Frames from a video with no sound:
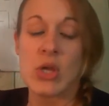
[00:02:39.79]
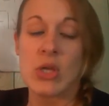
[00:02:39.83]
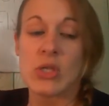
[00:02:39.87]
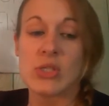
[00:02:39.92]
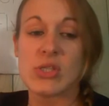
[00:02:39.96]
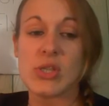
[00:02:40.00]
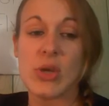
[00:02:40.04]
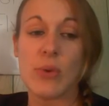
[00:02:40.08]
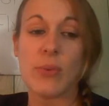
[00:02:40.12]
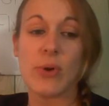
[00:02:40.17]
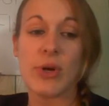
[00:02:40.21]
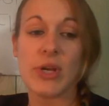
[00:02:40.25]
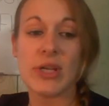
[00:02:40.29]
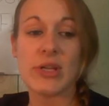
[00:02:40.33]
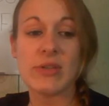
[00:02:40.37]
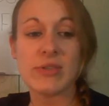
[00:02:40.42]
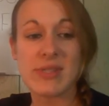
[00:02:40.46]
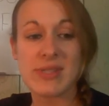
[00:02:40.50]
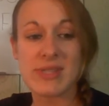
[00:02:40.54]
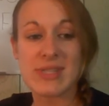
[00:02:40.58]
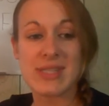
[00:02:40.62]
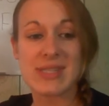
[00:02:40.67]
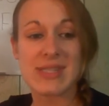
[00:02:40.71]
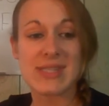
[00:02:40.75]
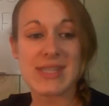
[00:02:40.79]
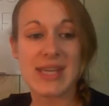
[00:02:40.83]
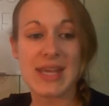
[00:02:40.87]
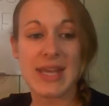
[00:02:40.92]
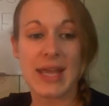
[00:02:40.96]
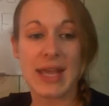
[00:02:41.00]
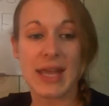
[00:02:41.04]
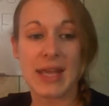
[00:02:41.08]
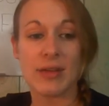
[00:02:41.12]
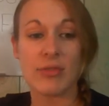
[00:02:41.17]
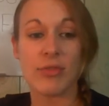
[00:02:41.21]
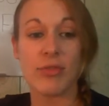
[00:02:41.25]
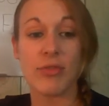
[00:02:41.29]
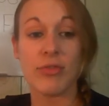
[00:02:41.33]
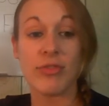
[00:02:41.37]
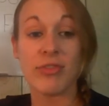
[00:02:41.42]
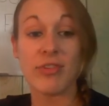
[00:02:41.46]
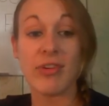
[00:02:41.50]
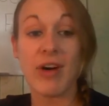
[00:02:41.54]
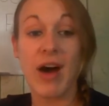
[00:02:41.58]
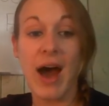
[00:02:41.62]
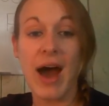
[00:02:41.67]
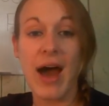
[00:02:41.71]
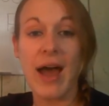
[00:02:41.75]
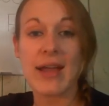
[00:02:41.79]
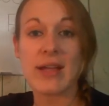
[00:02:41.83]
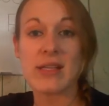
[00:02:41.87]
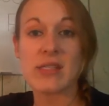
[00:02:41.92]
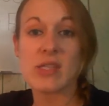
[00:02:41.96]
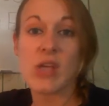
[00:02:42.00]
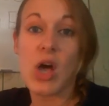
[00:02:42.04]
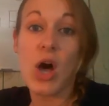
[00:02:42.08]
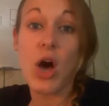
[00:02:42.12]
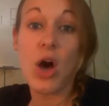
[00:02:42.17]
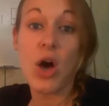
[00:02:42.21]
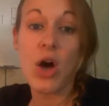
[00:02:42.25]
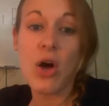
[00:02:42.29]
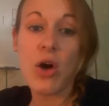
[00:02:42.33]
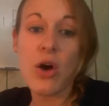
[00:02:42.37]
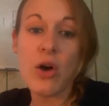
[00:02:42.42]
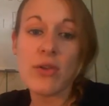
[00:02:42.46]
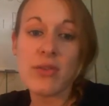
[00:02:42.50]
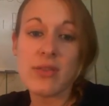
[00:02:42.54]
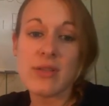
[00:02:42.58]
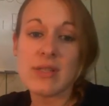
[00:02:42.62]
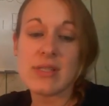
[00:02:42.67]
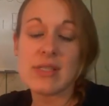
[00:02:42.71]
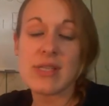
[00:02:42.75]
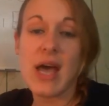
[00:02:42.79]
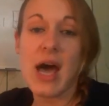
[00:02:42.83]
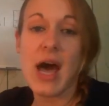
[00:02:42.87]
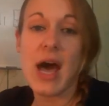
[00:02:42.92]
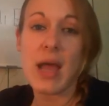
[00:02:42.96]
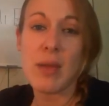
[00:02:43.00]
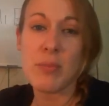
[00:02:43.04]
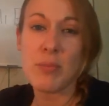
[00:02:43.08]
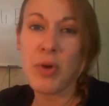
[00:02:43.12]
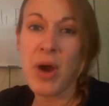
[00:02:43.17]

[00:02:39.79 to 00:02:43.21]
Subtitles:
So we're used to seeing flies all the time,